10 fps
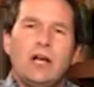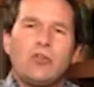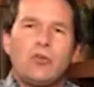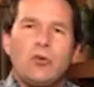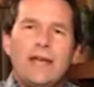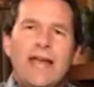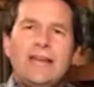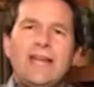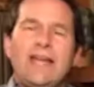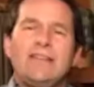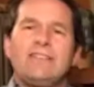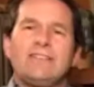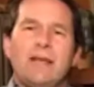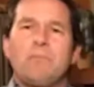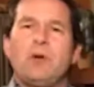create a
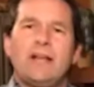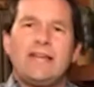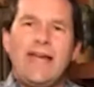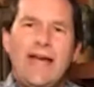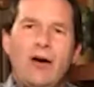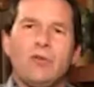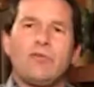separate account